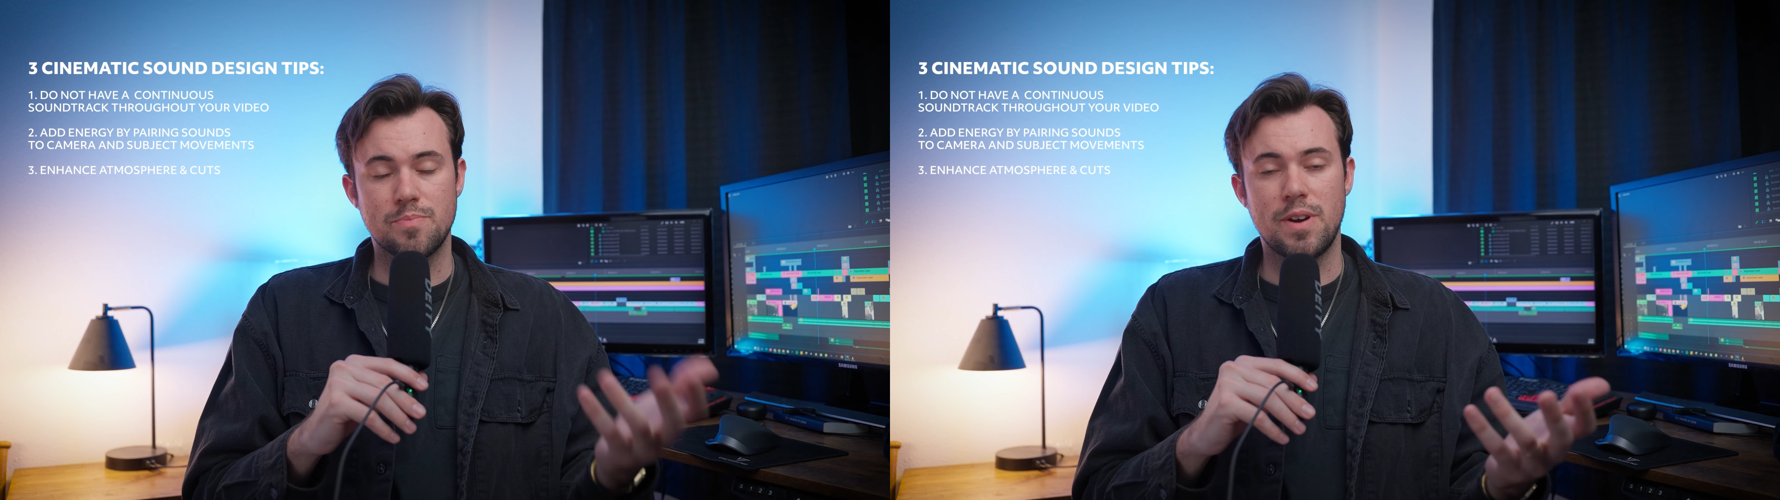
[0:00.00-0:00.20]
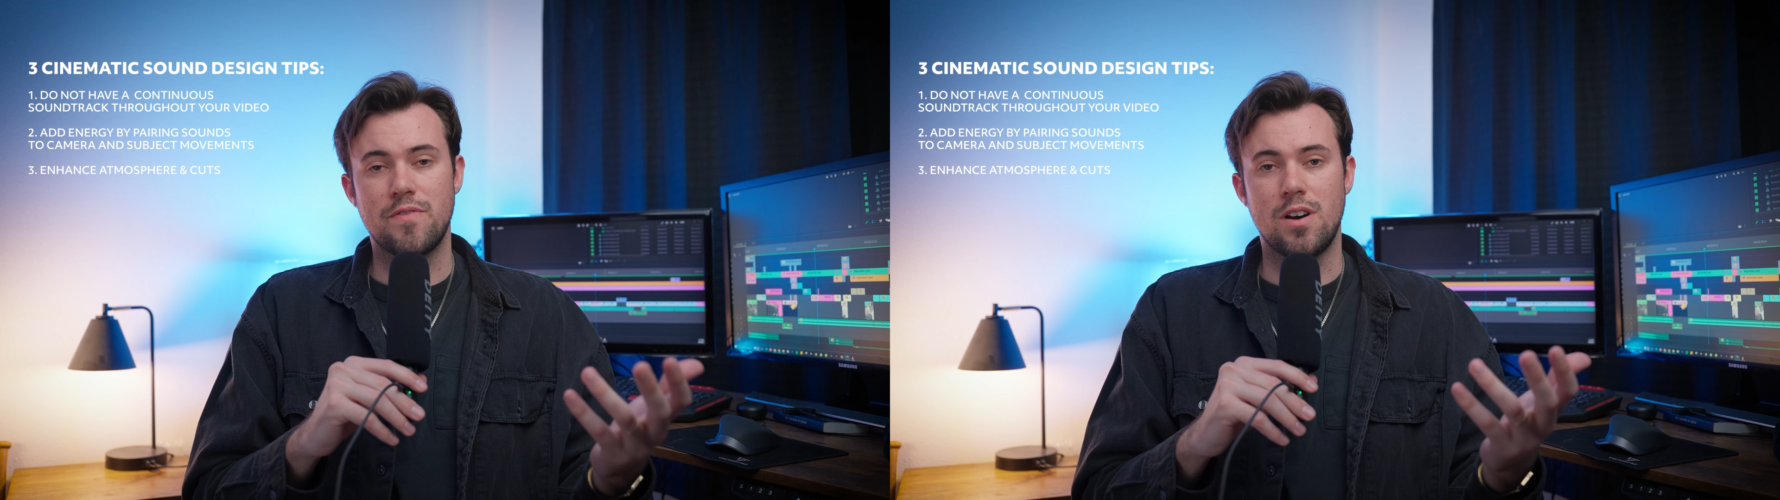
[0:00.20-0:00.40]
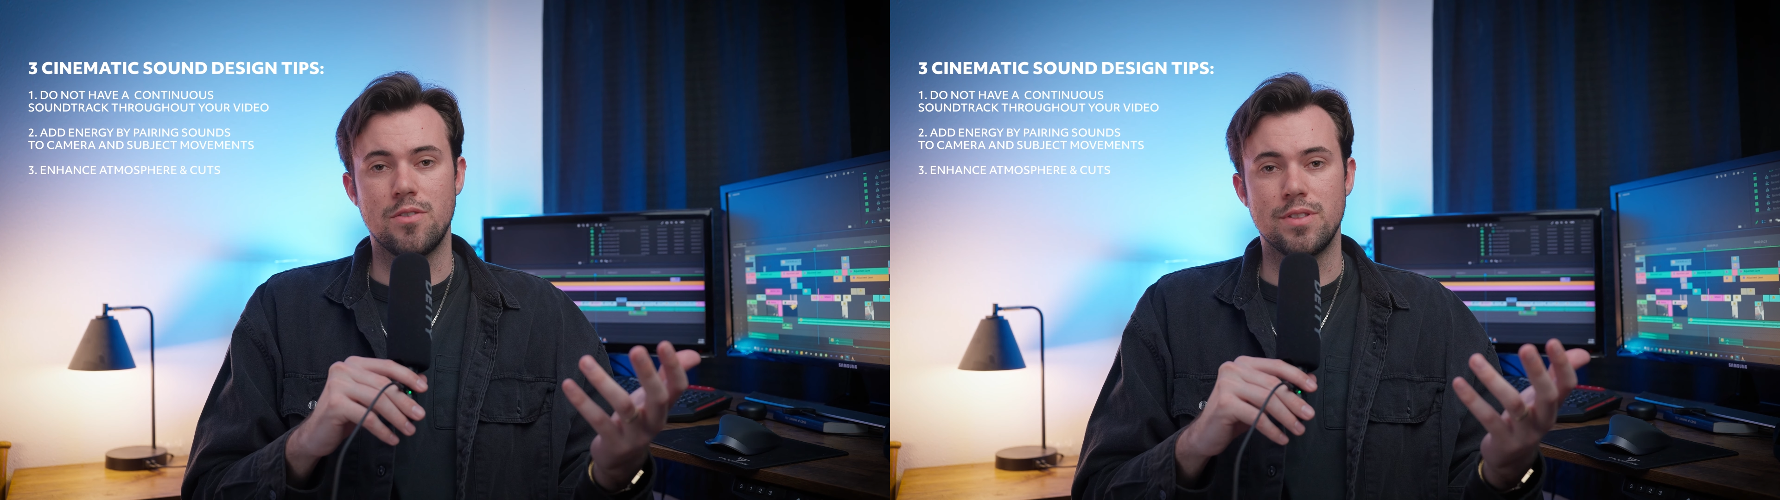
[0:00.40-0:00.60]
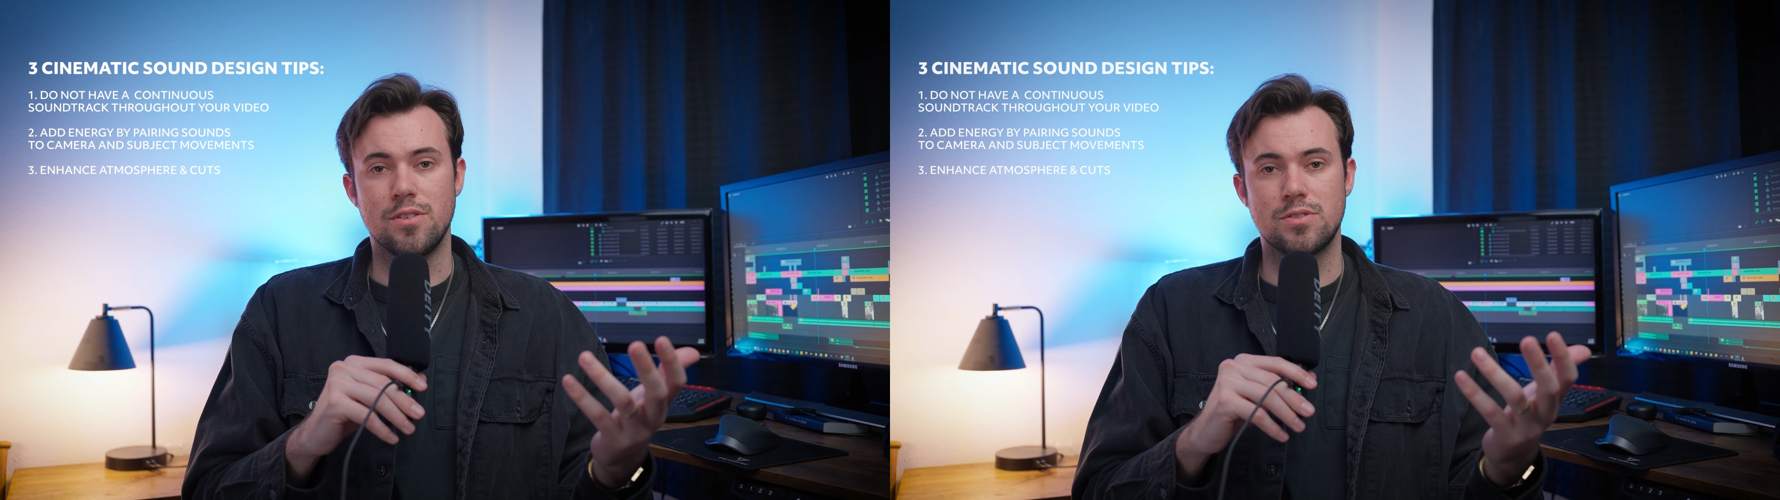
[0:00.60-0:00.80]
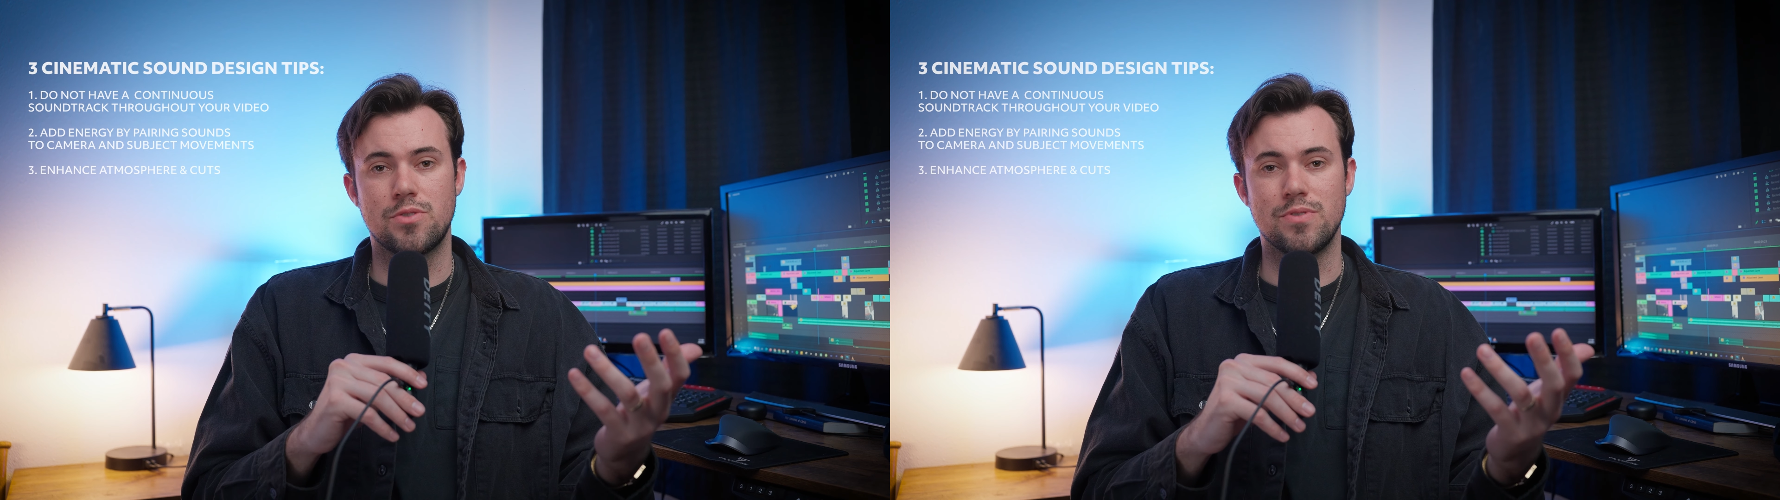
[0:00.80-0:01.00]
by following
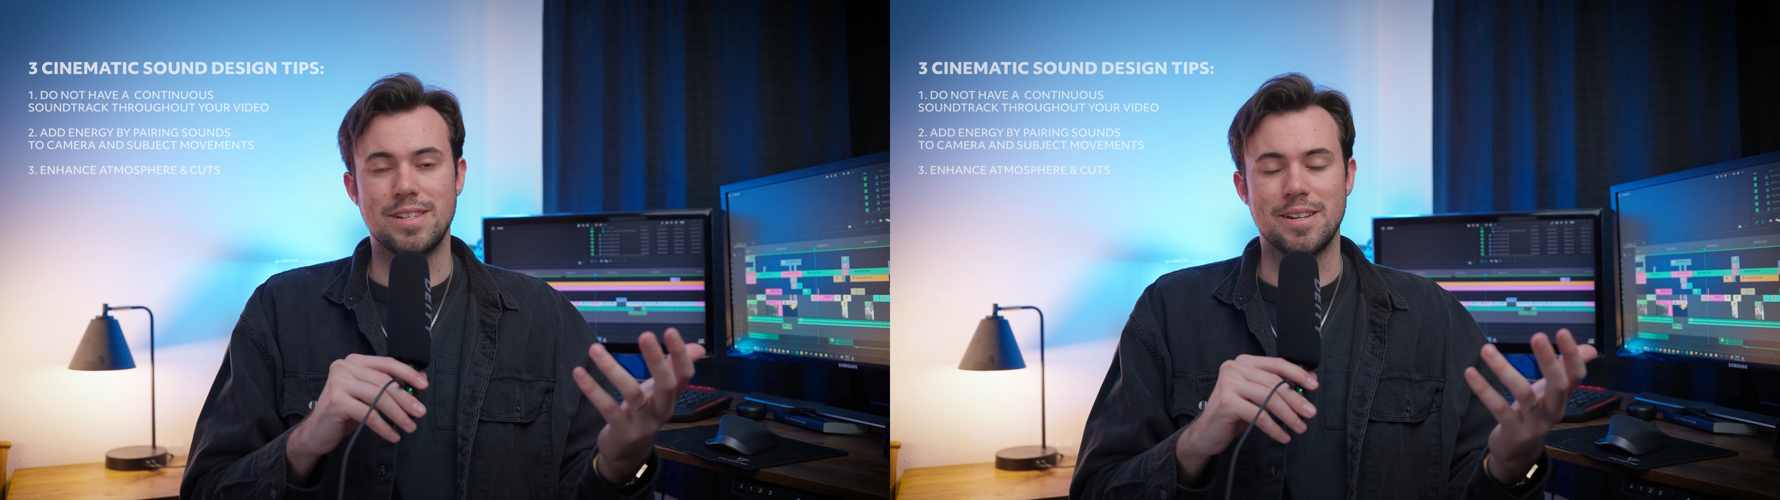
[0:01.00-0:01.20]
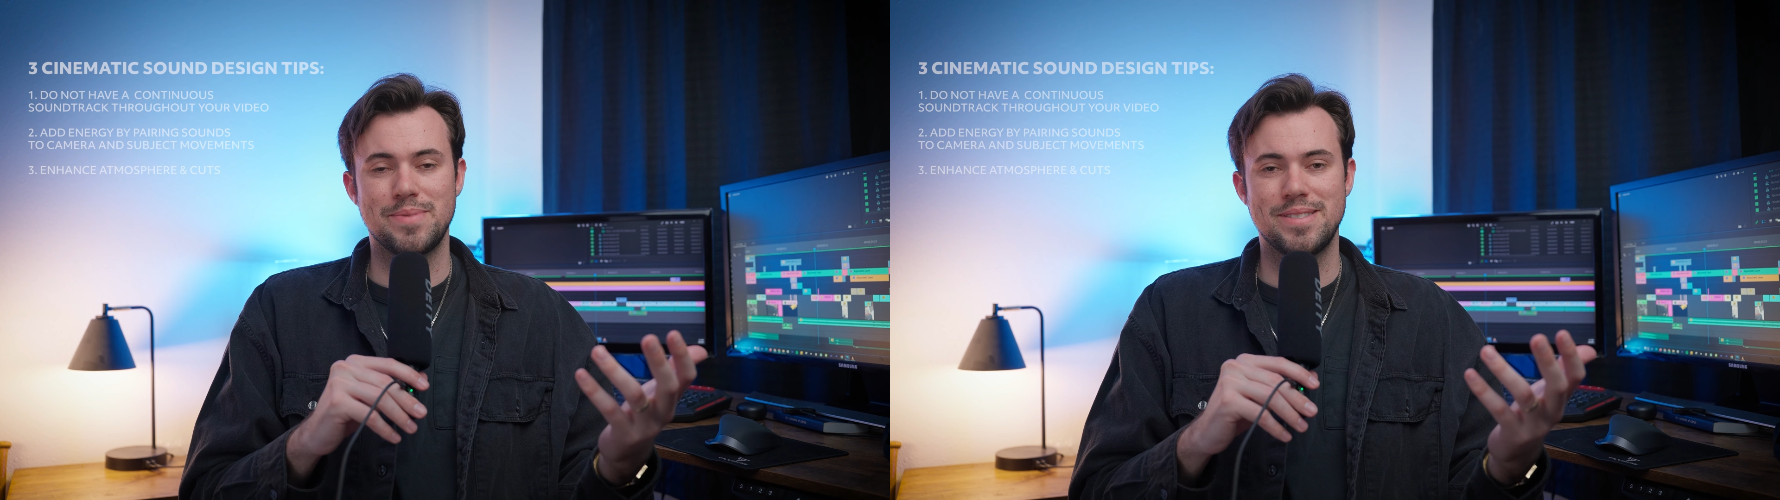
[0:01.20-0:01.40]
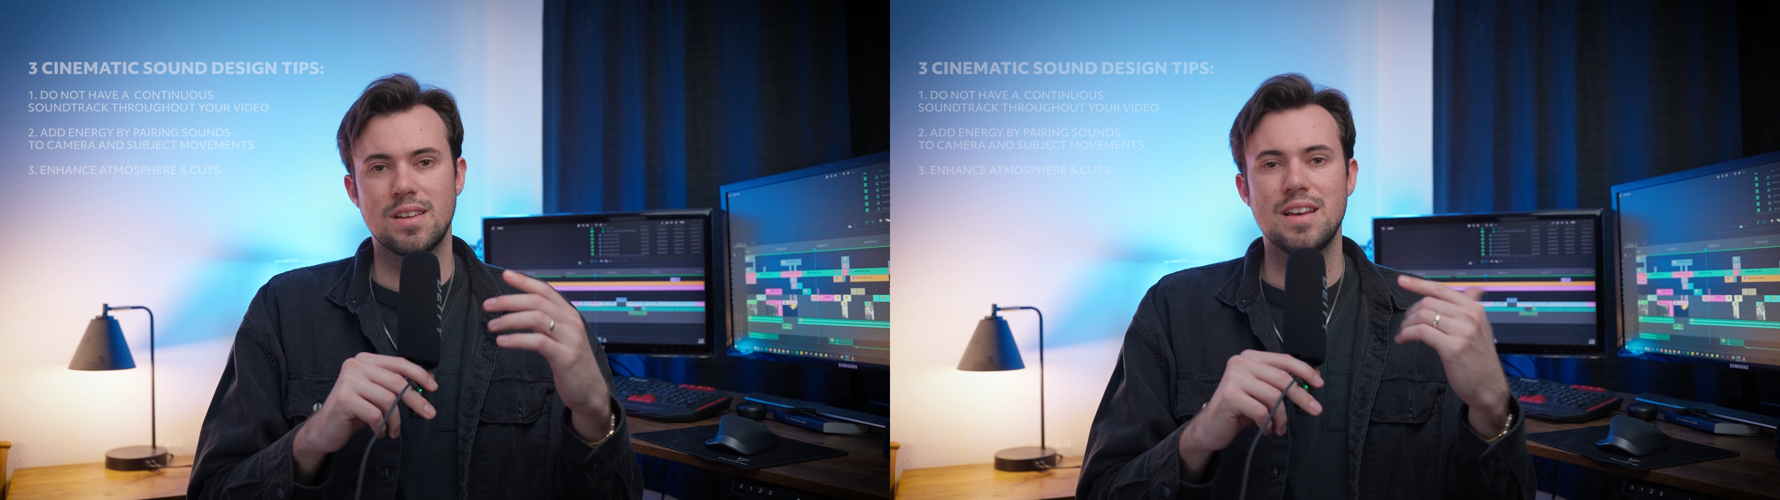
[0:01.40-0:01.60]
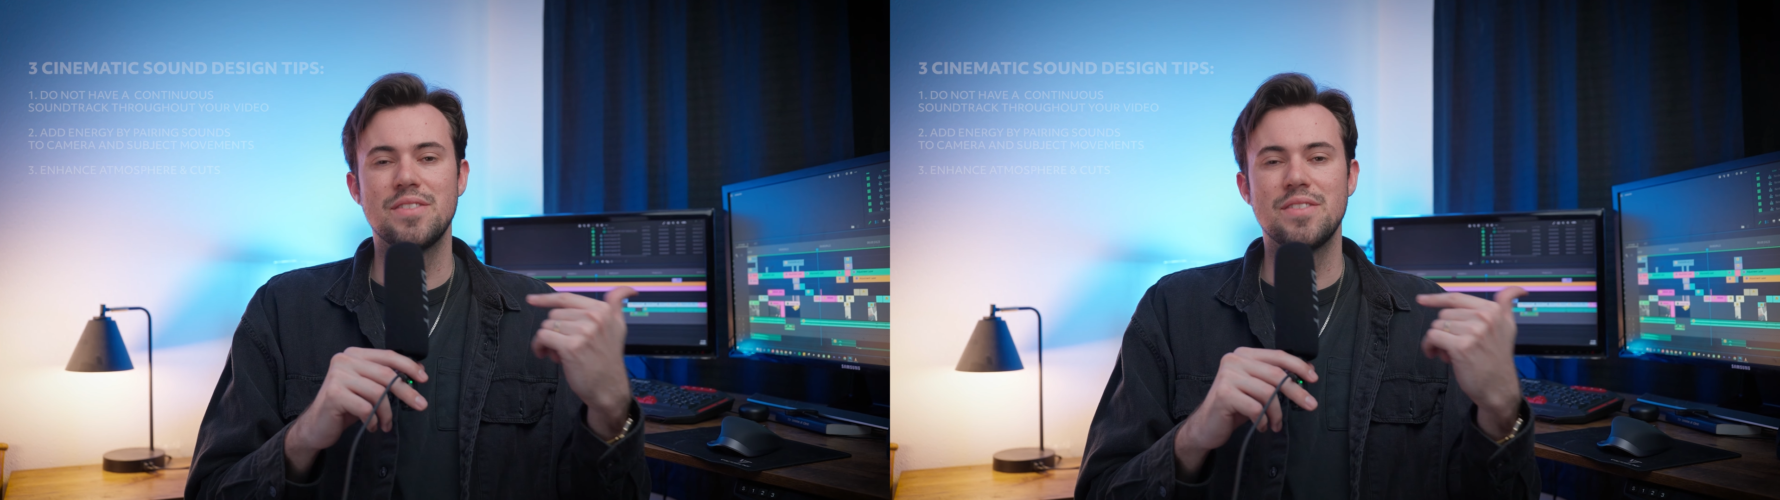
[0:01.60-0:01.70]
those 3 tips.